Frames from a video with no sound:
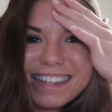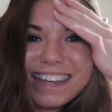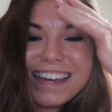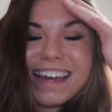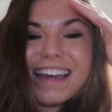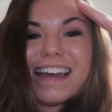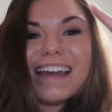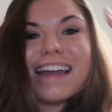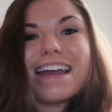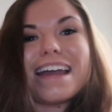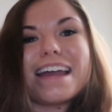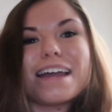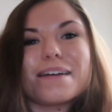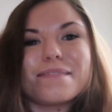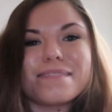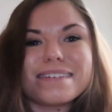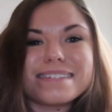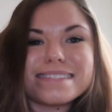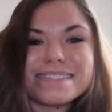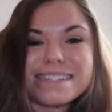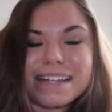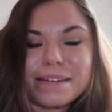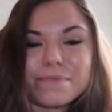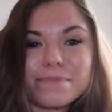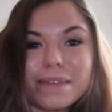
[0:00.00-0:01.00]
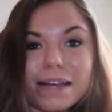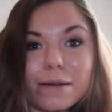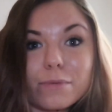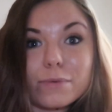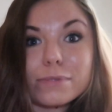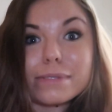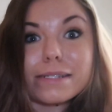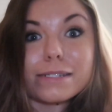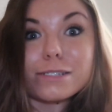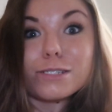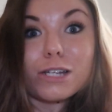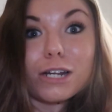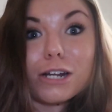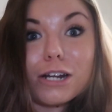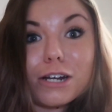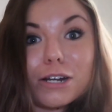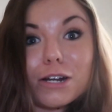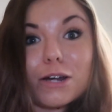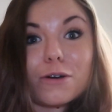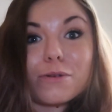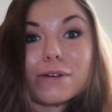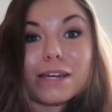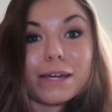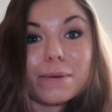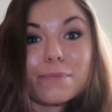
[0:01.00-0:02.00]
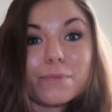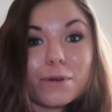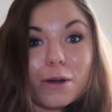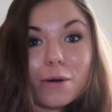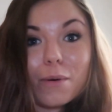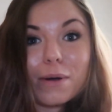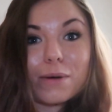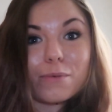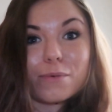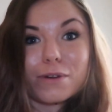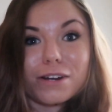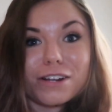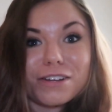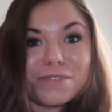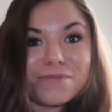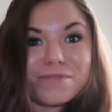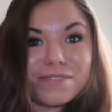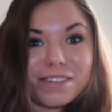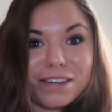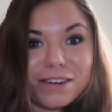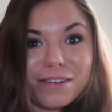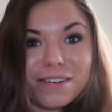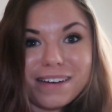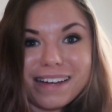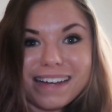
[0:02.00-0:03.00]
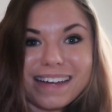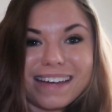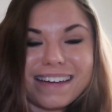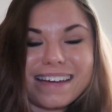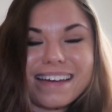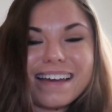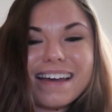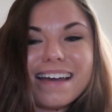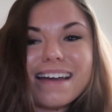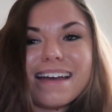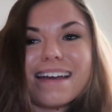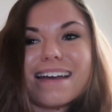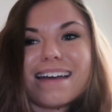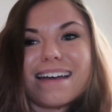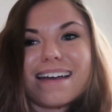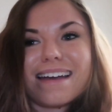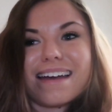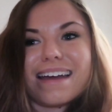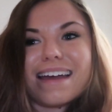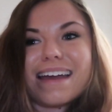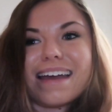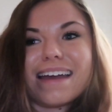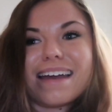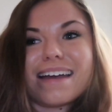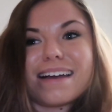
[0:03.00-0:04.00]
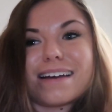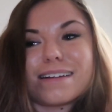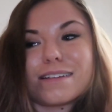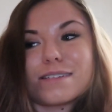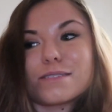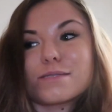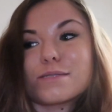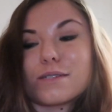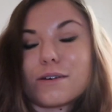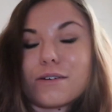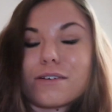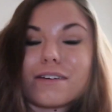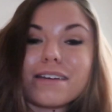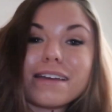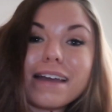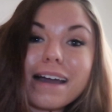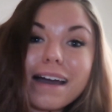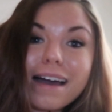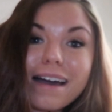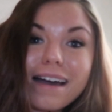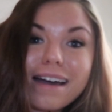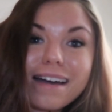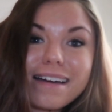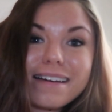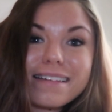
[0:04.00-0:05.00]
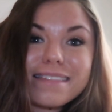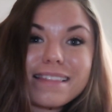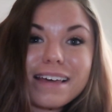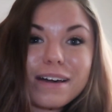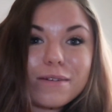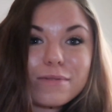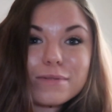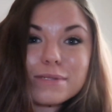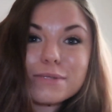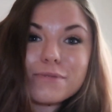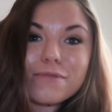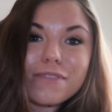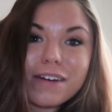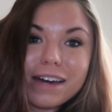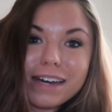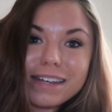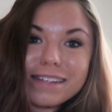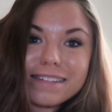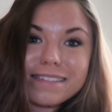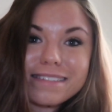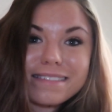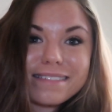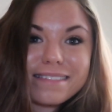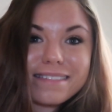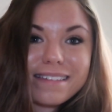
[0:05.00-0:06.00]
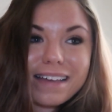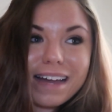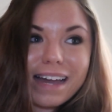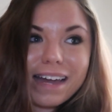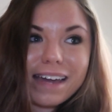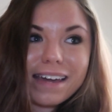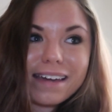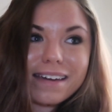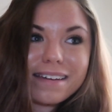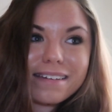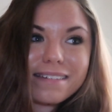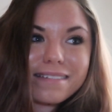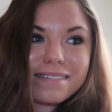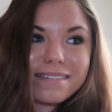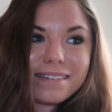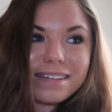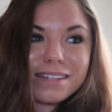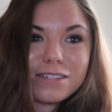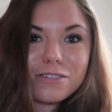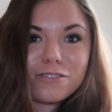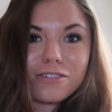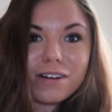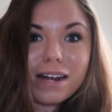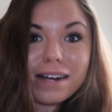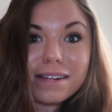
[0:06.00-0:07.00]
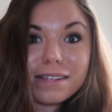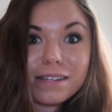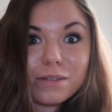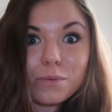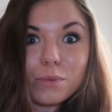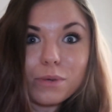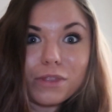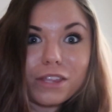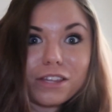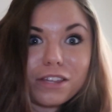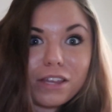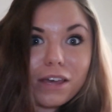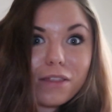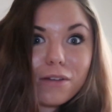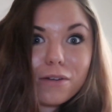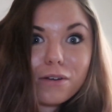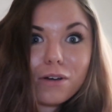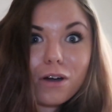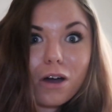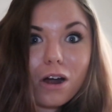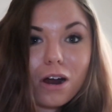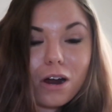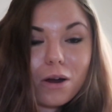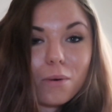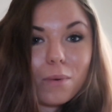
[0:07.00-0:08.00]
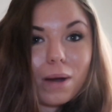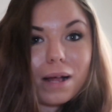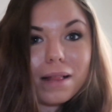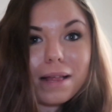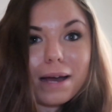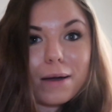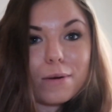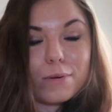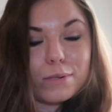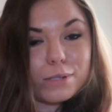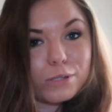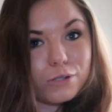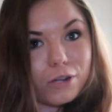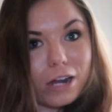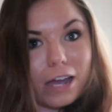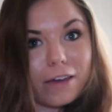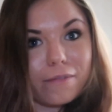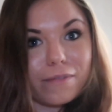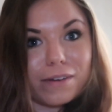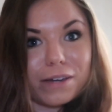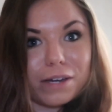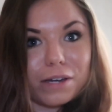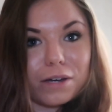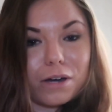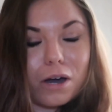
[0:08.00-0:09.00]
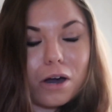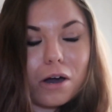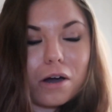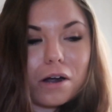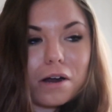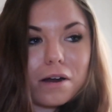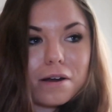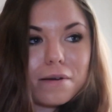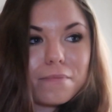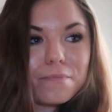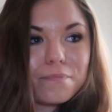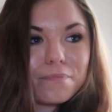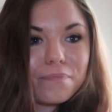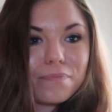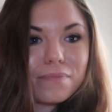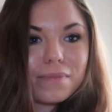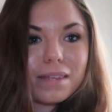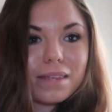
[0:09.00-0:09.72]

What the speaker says: And my stepdad was like, no, keep going, what are you doing? And so yeah, that was fun. I interacted with another car while I was driving a car.